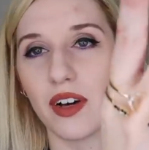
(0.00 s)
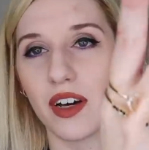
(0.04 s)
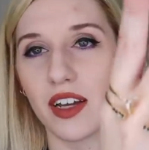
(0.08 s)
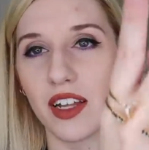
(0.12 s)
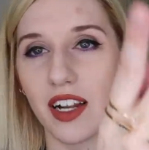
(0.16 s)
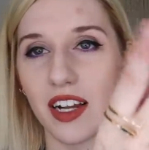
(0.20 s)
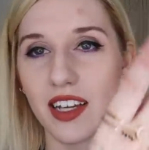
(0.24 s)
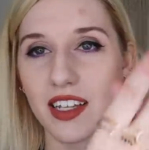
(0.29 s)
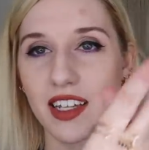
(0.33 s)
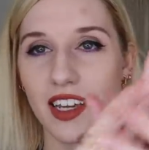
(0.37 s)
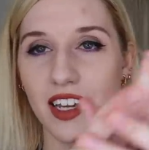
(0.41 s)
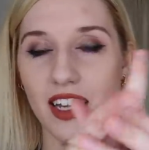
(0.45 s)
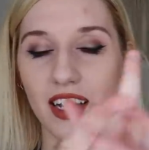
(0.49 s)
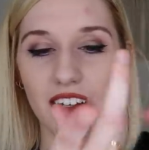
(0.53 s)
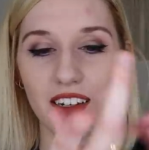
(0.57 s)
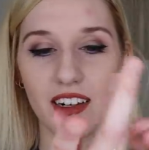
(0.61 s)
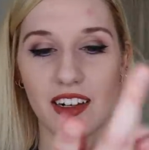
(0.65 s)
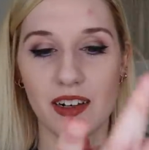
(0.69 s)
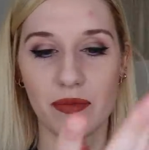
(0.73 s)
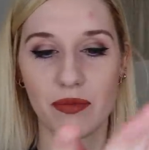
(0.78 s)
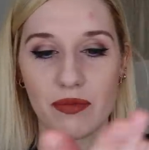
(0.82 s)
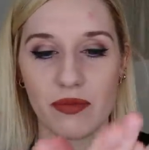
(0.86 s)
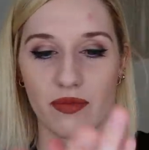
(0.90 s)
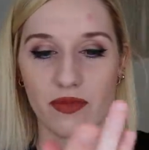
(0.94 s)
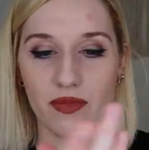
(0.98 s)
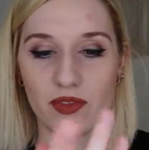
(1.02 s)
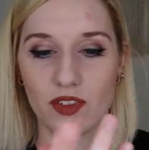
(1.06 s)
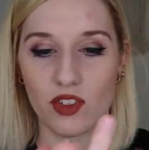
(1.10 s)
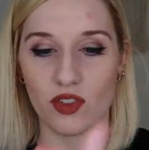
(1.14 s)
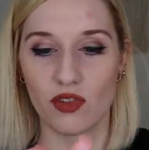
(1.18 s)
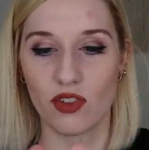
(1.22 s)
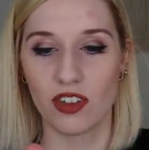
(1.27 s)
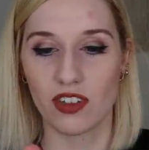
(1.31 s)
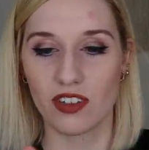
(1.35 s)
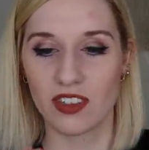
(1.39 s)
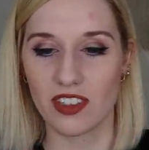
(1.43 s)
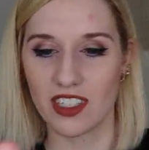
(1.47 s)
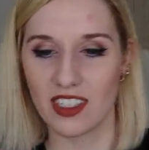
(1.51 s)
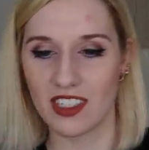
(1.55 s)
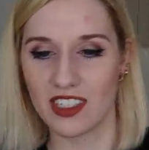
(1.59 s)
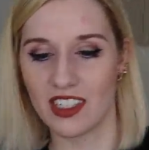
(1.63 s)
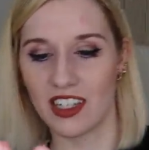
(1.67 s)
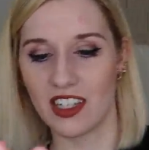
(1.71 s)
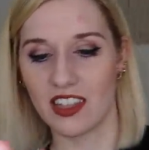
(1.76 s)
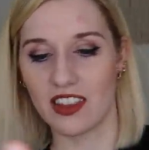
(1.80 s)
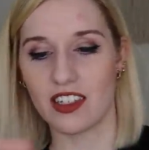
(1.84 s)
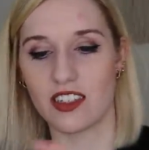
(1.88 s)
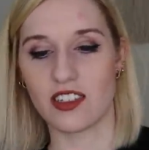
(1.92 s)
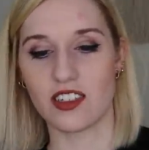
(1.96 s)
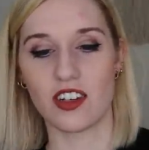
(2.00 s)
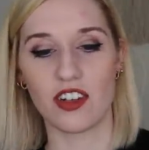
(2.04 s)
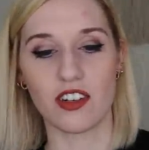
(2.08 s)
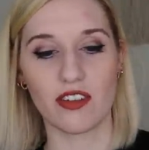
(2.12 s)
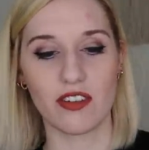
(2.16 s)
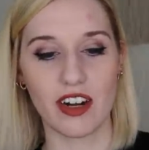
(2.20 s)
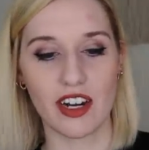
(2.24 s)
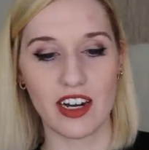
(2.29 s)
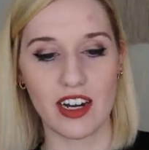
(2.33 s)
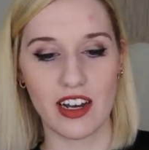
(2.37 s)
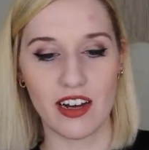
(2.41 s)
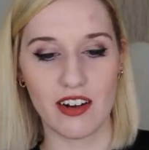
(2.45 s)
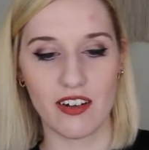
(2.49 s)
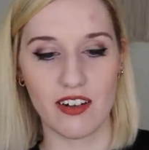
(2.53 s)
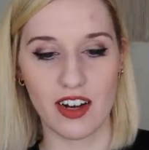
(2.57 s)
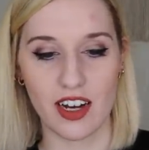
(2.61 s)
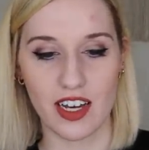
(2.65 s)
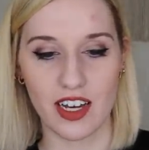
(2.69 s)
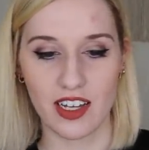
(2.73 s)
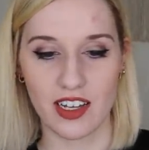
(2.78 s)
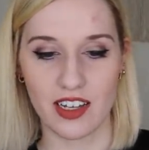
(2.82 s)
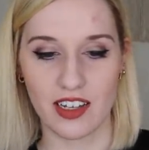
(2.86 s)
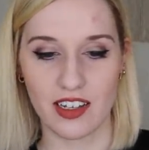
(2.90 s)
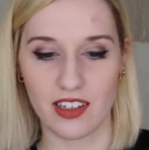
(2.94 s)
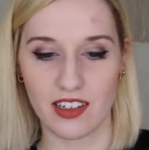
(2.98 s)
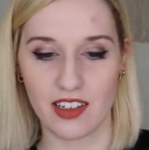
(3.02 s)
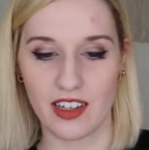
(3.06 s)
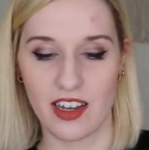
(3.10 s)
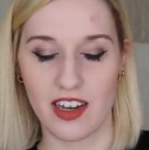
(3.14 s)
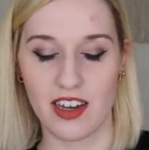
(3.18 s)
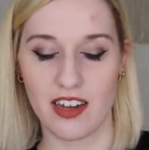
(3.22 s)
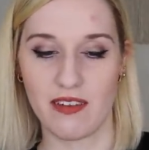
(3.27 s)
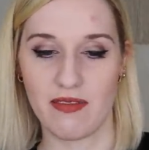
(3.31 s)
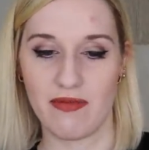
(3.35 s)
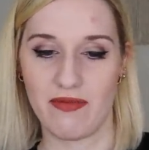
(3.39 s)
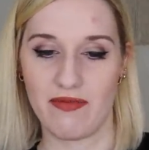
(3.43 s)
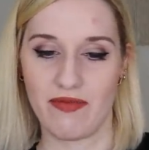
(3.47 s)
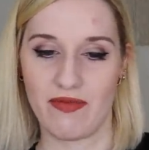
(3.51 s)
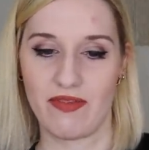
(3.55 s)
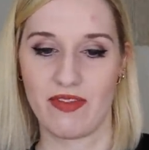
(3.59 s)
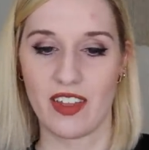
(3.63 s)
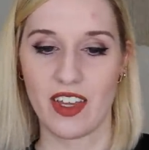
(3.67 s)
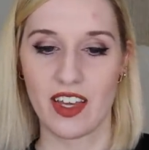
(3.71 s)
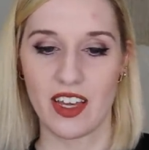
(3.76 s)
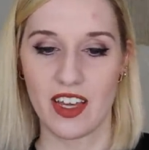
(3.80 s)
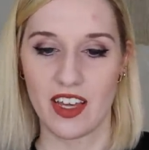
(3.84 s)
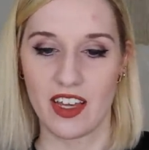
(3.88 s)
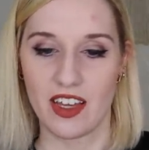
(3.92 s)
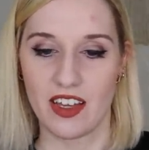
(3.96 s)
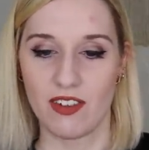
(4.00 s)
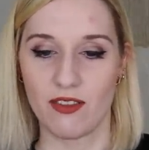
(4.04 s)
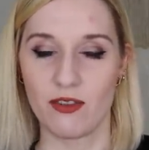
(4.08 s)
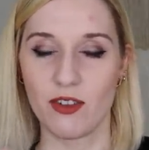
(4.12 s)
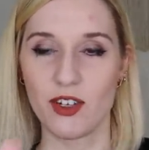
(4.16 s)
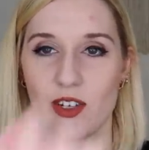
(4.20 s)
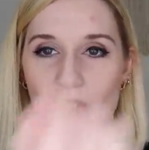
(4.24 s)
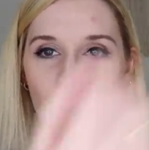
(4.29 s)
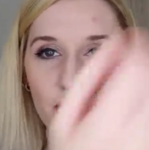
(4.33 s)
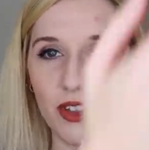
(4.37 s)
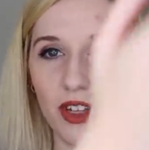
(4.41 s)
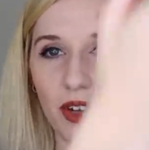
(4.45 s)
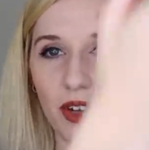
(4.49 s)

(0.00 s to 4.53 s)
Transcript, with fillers: I can't, I'm struggling to get this on right now. I, okay. Woo,